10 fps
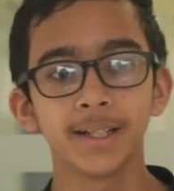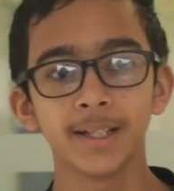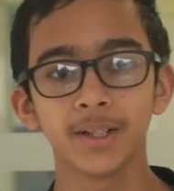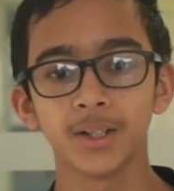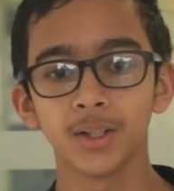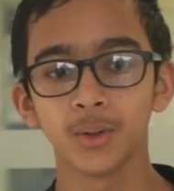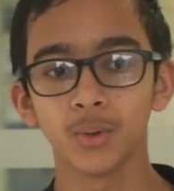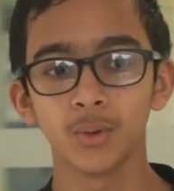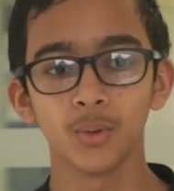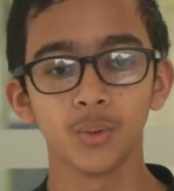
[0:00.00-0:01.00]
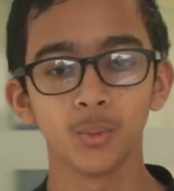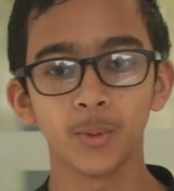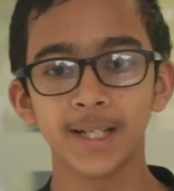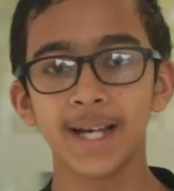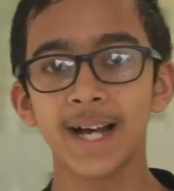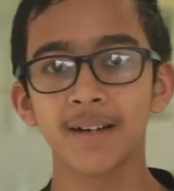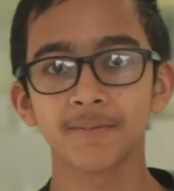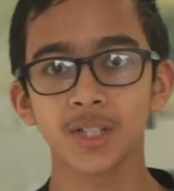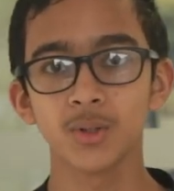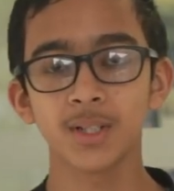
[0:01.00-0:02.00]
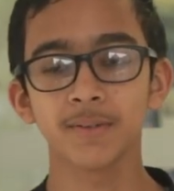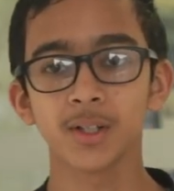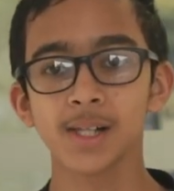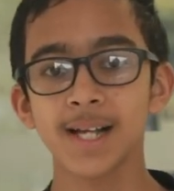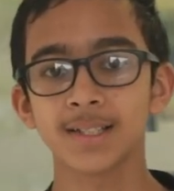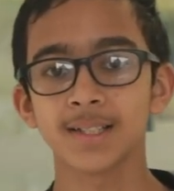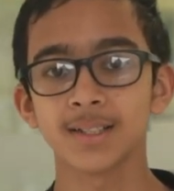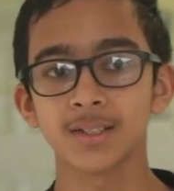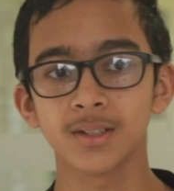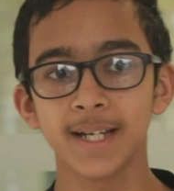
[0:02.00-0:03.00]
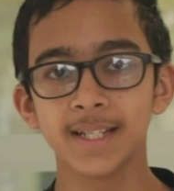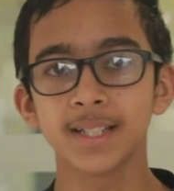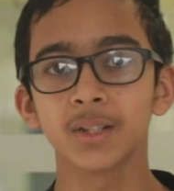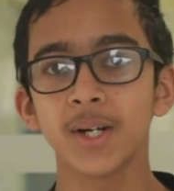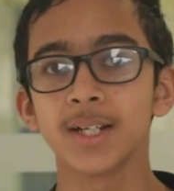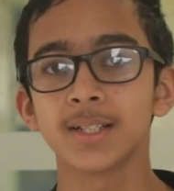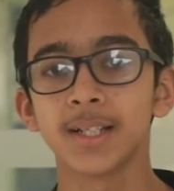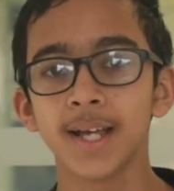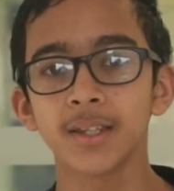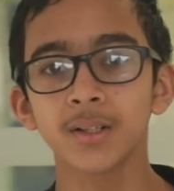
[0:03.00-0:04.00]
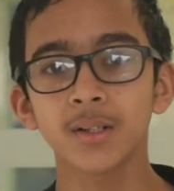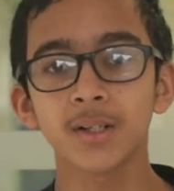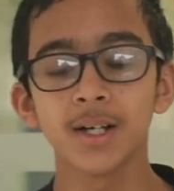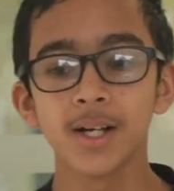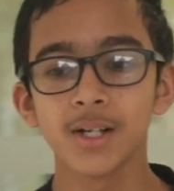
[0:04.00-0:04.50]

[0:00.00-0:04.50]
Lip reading: Here, we have two different classes integrated together